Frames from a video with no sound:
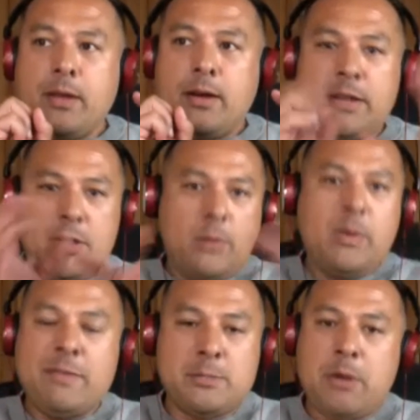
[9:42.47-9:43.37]
I think we
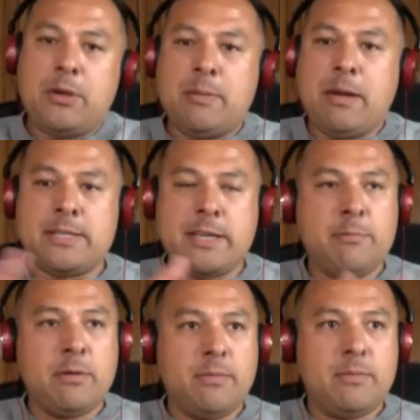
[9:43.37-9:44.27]
haven't spoken about this,
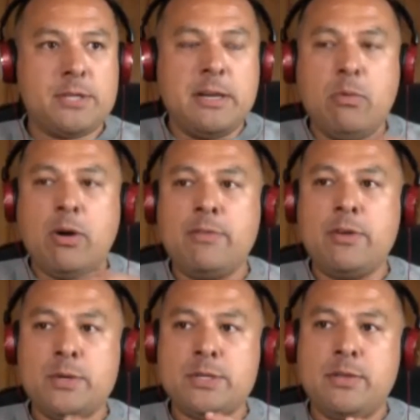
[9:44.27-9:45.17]
Dave, but certainly my
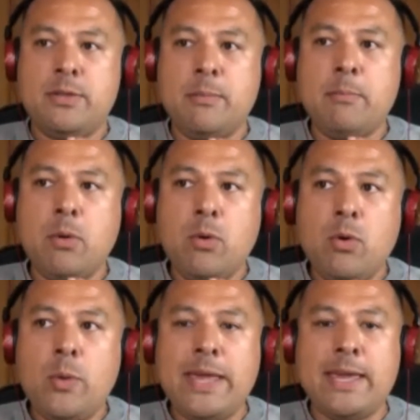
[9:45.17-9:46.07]
view is that the
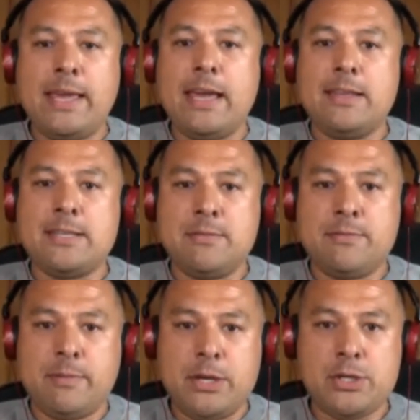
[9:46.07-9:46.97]
more we can get this
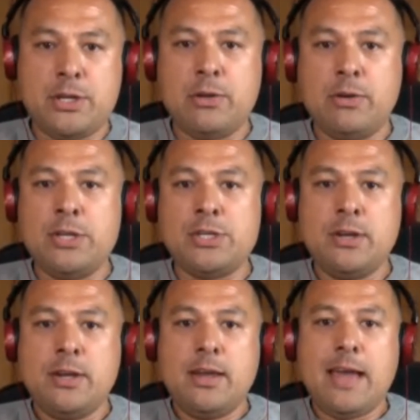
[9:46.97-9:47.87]
information and knowledge
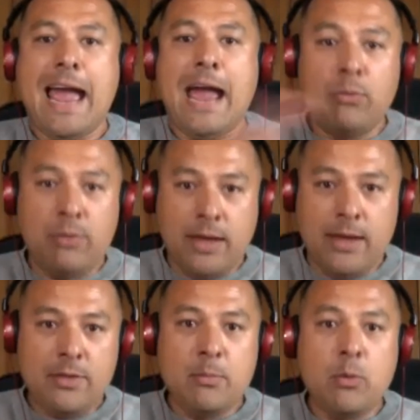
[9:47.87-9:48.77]
out
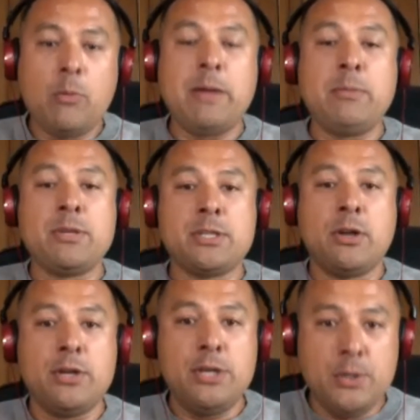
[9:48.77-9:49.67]
there, the more people that
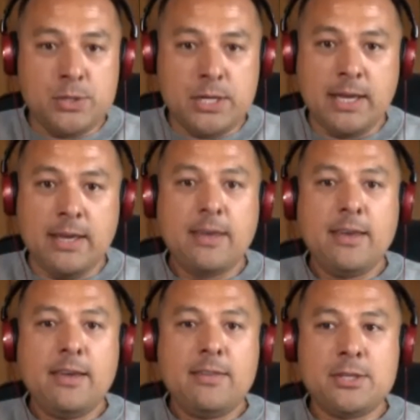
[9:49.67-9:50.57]
start using it,
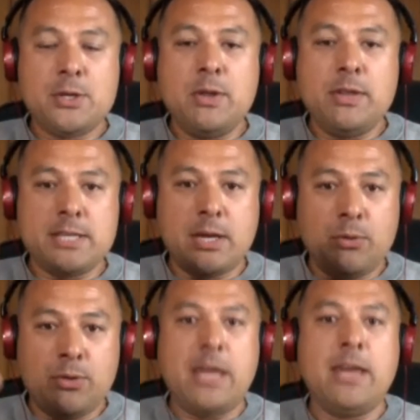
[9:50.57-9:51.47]
the sooner this whole
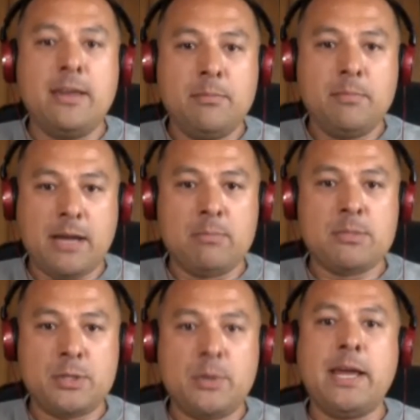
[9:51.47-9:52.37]
thing
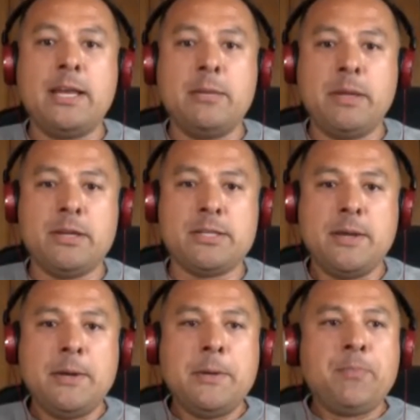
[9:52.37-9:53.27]
comes to an end. Because